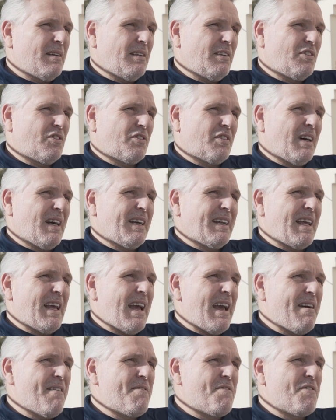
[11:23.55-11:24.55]
He's tried
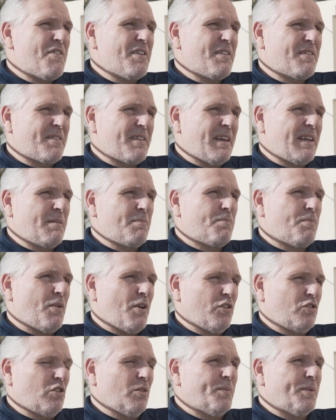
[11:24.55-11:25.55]
everything
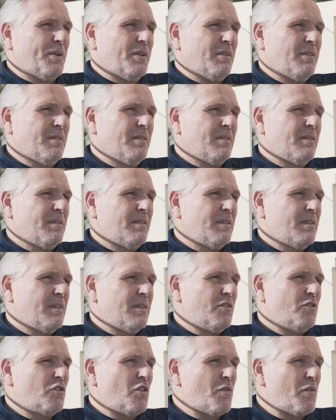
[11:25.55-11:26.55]
possible
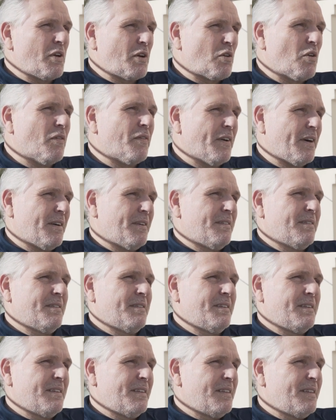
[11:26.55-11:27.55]
to recover.
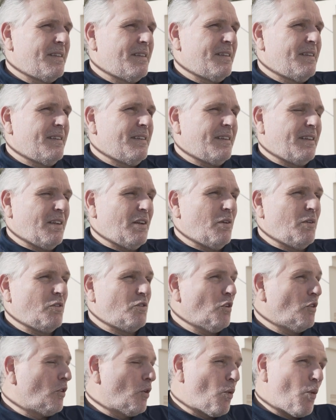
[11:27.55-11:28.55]
You know,
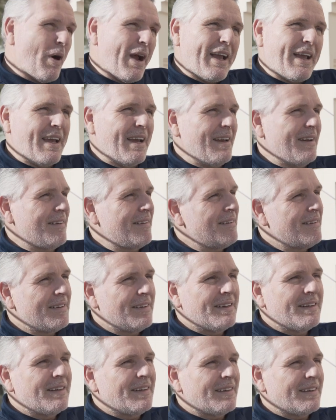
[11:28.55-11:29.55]
he's done the weigh in.
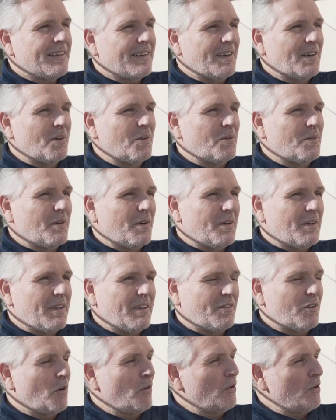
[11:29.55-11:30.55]
You know,
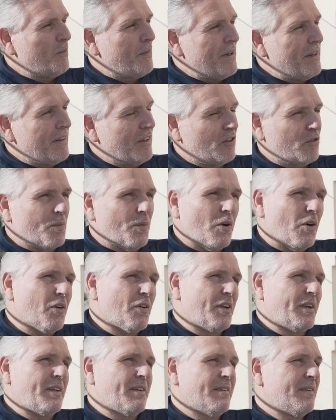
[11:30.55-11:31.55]
it's only been this
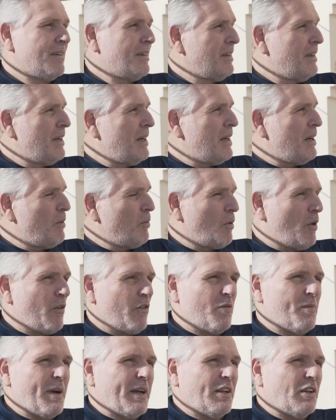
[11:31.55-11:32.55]
morning where
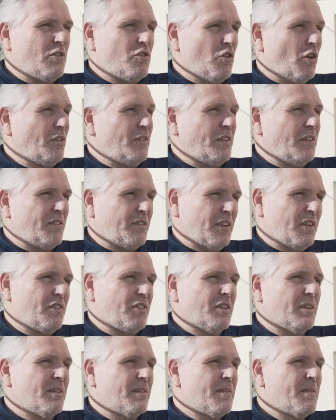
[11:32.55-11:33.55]
we've made a joint
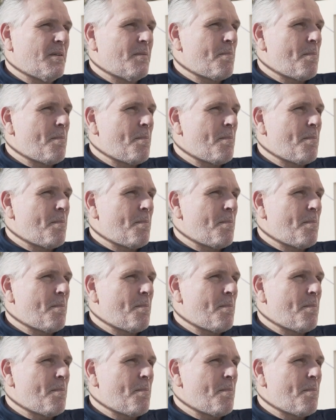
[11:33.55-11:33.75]
decision